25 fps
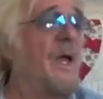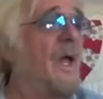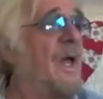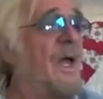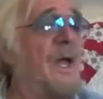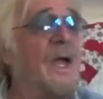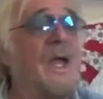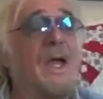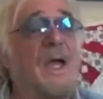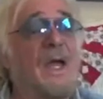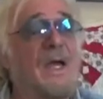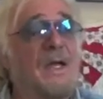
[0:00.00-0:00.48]

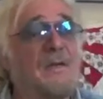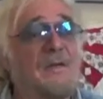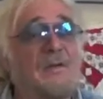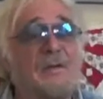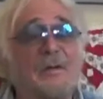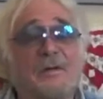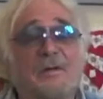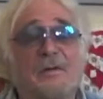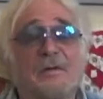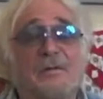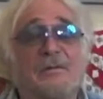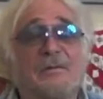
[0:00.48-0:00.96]
and
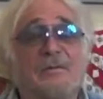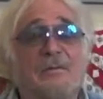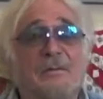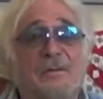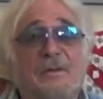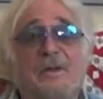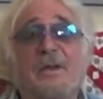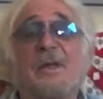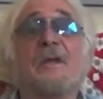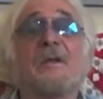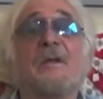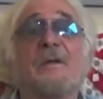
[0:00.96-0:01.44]

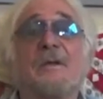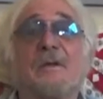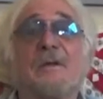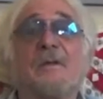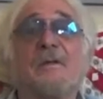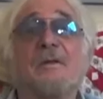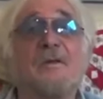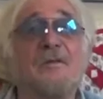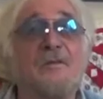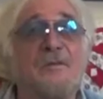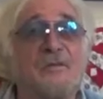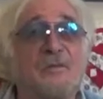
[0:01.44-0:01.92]

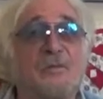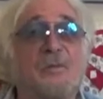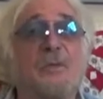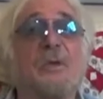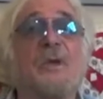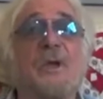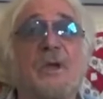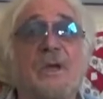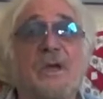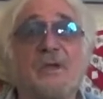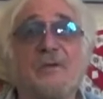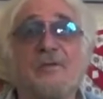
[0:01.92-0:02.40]
this
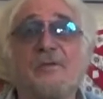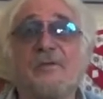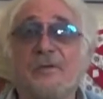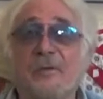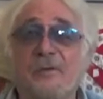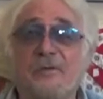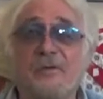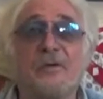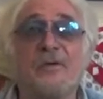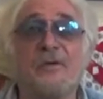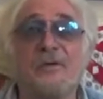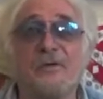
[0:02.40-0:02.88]
really is the
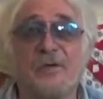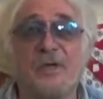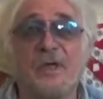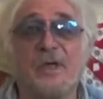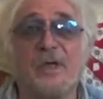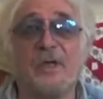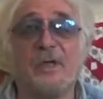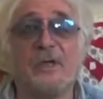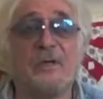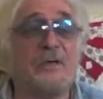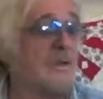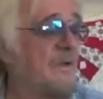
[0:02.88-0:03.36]
doozy.
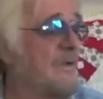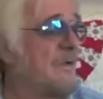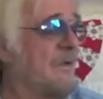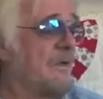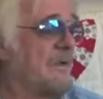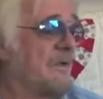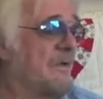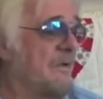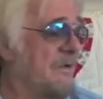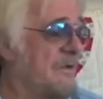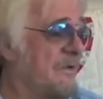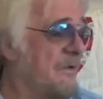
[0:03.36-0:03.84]

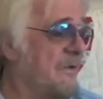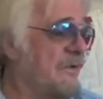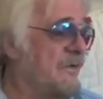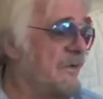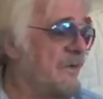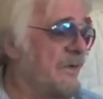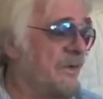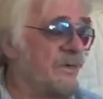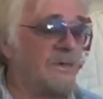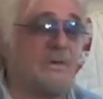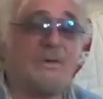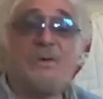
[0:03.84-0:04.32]

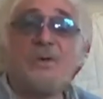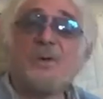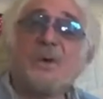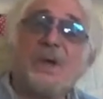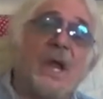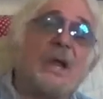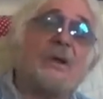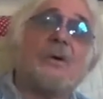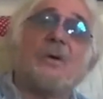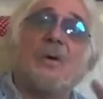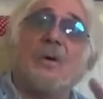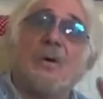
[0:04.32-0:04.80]
You
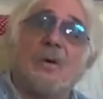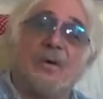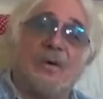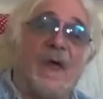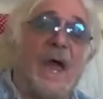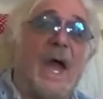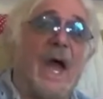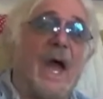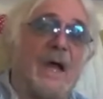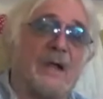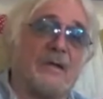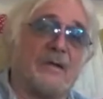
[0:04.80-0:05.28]
get all
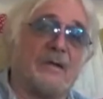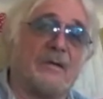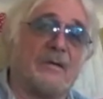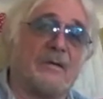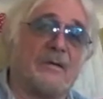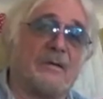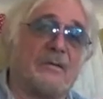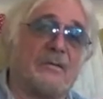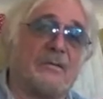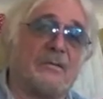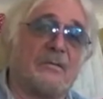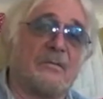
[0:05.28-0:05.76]
that,
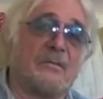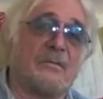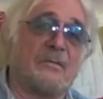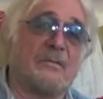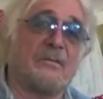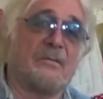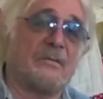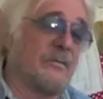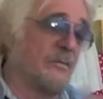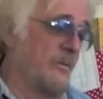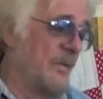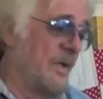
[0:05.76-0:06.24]

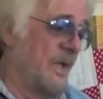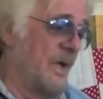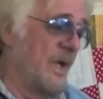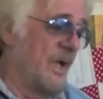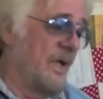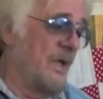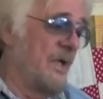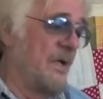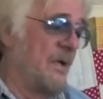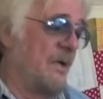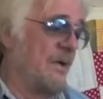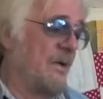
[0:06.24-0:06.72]

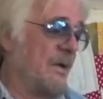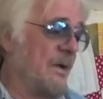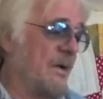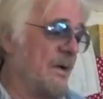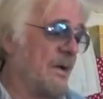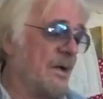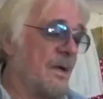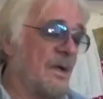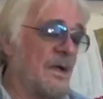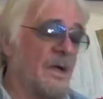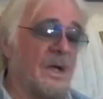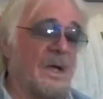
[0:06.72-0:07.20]
okay?
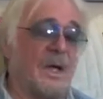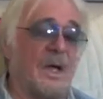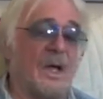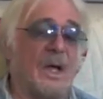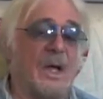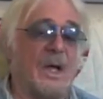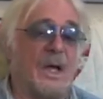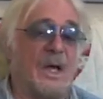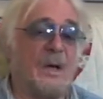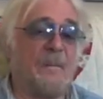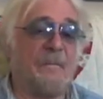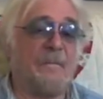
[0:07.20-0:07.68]

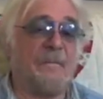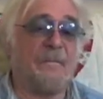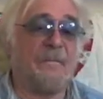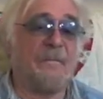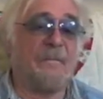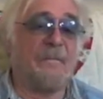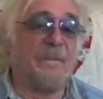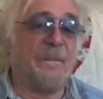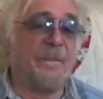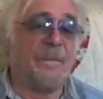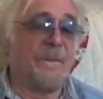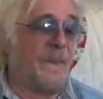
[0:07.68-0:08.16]

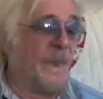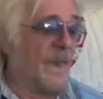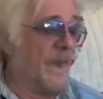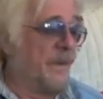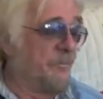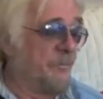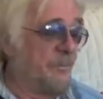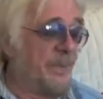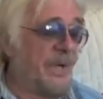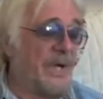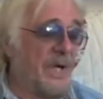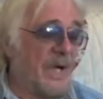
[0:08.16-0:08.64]

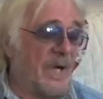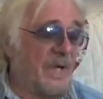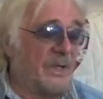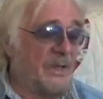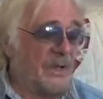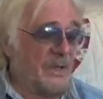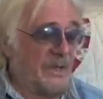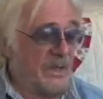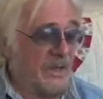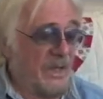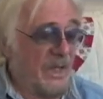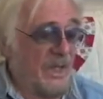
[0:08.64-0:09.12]
But
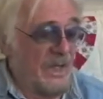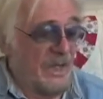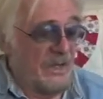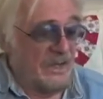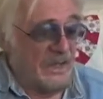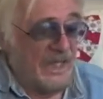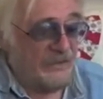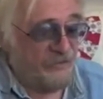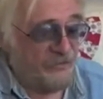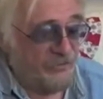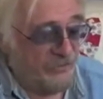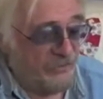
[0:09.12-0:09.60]
I'll
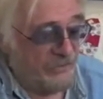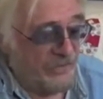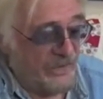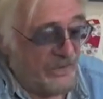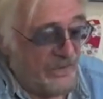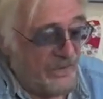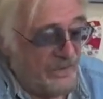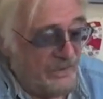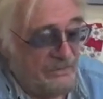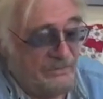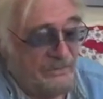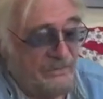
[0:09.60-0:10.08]

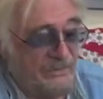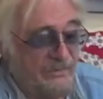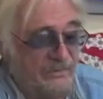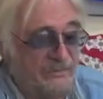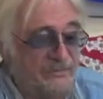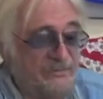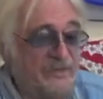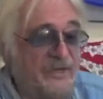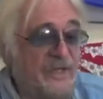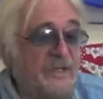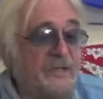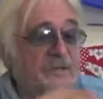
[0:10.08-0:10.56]
actually
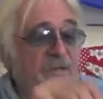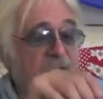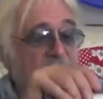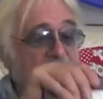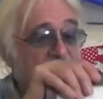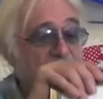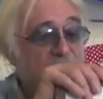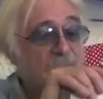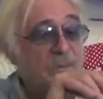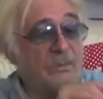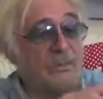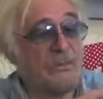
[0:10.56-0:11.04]
send
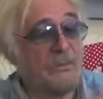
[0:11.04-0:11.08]
you